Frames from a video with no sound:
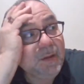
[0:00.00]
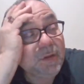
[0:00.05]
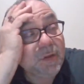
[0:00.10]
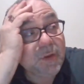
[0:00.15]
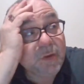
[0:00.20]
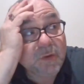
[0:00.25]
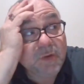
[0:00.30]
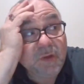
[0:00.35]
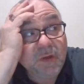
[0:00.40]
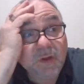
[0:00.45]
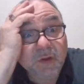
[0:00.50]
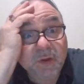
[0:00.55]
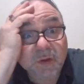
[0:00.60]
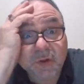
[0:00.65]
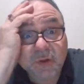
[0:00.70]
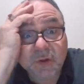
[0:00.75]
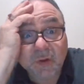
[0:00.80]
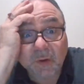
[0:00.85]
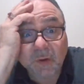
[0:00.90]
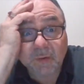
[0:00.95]
do you see the
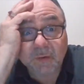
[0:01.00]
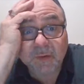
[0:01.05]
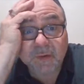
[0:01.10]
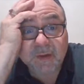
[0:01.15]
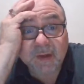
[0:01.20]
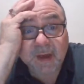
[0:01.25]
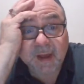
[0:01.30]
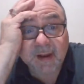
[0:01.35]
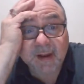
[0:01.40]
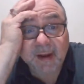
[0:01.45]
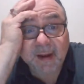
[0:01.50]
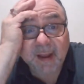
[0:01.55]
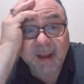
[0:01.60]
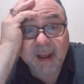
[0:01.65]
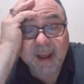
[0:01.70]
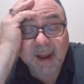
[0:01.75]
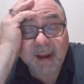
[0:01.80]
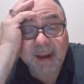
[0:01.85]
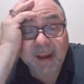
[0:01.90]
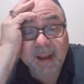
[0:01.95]
shoulders on that
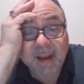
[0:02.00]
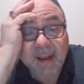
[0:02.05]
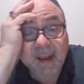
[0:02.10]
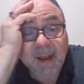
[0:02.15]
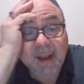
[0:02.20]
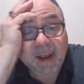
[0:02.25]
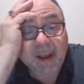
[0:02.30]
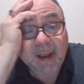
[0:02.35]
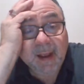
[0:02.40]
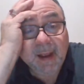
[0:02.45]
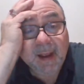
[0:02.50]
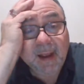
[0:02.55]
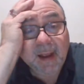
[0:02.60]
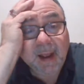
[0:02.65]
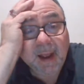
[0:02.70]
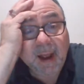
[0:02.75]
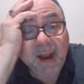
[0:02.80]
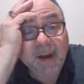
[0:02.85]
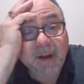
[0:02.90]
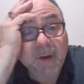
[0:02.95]
guy?
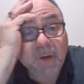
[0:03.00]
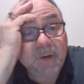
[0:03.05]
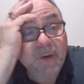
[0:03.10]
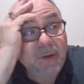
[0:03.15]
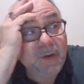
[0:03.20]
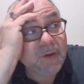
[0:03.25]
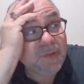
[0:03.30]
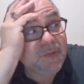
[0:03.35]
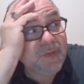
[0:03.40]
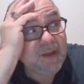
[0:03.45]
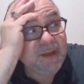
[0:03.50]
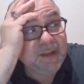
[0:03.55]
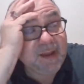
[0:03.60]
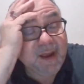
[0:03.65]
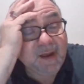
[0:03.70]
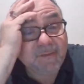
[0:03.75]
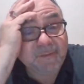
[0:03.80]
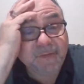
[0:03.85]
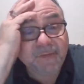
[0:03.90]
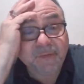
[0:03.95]
I go, you think they
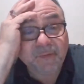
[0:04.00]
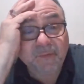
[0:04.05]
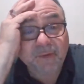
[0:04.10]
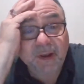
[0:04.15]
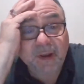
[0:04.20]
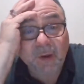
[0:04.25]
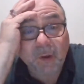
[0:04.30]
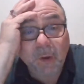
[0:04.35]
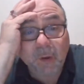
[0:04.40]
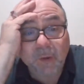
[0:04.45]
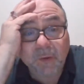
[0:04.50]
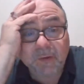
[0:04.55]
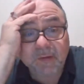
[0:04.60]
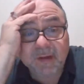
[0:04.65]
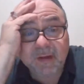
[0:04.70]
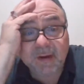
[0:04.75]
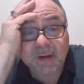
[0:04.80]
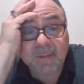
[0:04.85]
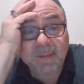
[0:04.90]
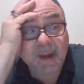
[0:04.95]
have 3
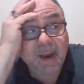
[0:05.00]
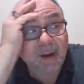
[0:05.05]
holes in them?